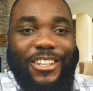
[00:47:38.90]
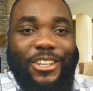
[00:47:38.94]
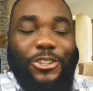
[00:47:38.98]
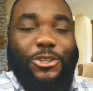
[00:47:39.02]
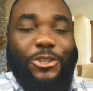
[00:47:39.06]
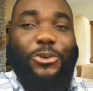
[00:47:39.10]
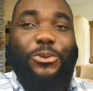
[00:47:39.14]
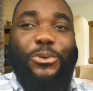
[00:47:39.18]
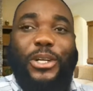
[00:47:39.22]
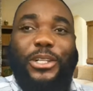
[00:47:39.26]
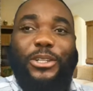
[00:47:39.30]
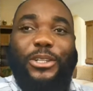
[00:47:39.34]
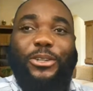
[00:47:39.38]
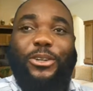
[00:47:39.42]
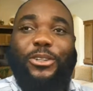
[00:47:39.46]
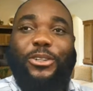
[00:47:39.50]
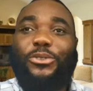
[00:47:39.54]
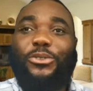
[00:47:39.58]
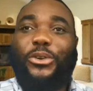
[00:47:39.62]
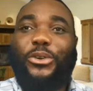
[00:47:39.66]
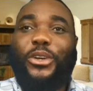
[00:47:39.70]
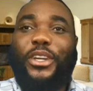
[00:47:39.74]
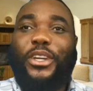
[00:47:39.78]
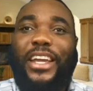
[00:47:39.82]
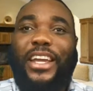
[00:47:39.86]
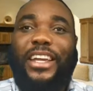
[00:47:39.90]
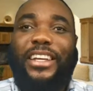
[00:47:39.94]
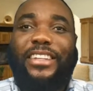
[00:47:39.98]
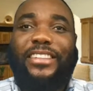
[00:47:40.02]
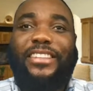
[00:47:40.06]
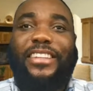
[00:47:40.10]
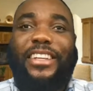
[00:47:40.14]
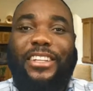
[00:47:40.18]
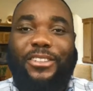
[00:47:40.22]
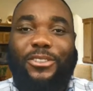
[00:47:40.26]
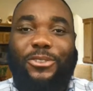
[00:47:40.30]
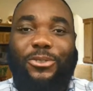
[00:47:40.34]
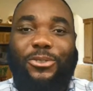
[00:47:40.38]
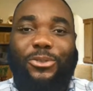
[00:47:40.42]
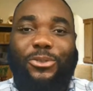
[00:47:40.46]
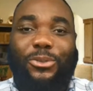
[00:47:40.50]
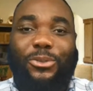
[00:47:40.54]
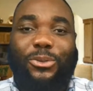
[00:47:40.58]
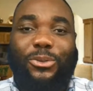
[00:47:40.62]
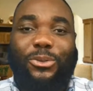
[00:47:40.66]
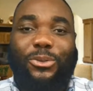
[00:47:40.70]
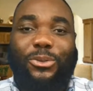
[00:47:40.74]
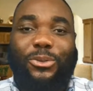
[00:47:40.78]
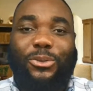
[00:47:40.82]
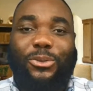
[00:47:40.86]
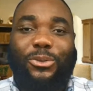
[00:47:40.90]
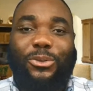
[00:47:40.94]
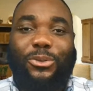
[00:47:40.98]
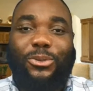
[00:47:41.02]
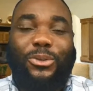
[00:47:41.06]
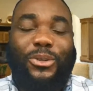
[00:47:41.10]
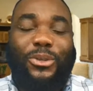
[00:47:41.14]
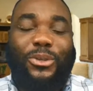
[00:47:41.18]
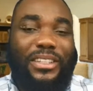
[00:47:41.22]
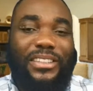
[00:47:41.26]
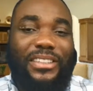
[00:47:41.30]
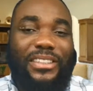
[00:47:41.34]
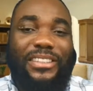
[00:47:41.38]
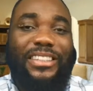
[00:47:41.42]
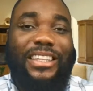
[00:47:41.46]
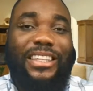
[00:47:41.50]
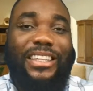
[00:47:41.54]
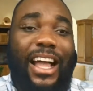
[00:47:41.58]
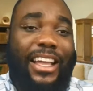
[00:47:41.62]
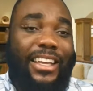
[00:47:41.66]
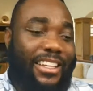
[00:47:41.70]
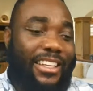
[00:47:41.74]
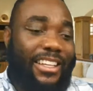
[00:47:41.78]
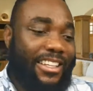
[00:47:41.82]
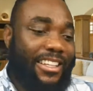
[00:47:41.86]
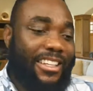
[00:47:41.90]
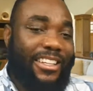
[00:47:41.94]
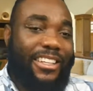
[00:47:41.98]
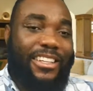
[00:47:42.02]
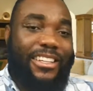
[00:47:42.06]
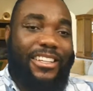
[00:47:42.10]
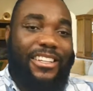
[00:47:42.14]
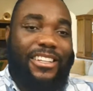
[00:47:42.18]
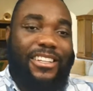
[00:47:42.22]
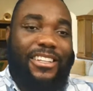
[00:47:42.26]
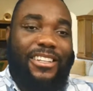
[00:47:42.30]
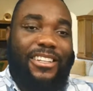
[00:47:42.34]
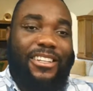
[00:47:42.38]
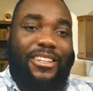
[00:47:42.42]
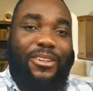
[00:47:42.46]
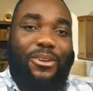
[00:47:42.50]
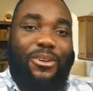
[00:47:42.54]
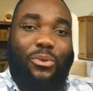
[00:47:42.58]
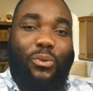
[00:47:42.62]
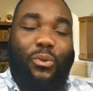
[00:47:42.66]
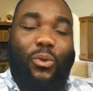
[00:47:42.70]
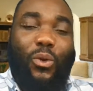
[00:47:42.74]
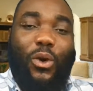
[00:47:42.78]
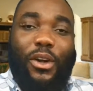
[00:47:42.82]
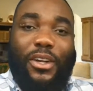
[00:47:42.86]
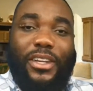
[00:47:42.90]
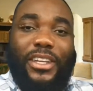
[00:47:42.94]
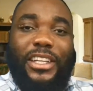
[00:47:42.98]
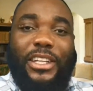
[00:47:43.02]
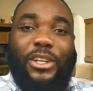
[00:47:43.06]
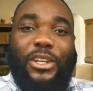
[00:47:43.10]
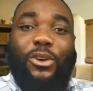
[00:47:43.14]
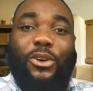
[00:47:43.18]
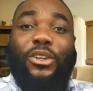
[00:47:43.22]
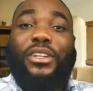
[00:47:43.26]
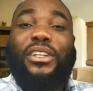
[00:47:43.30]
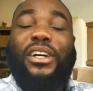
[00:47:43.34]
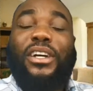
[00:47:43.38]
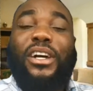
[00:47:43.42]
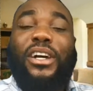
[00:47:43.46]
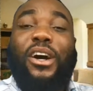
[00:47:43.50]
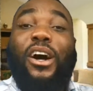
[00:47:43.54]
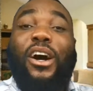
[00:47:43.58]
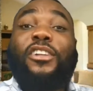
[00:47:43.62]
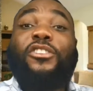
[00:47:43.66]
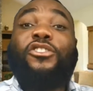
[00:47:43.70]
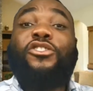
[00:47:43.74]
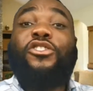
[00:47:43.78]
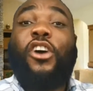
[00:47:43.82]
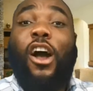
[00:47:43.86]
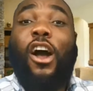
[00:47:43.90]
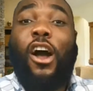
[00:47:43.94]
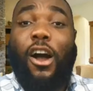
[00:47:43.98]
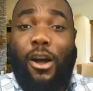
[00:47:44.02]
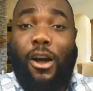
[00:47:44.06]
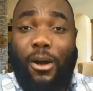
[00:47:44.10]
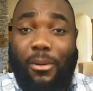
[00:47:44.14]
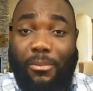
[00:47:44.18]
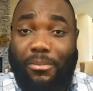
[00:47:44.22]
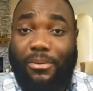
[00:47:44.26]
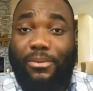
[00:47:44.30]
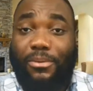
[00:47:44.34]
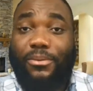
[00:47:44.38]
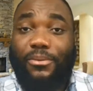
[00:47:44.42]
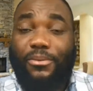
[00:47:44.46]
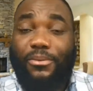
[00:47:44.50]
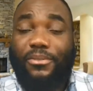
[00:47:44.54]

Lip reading: You were not created to die working on a job.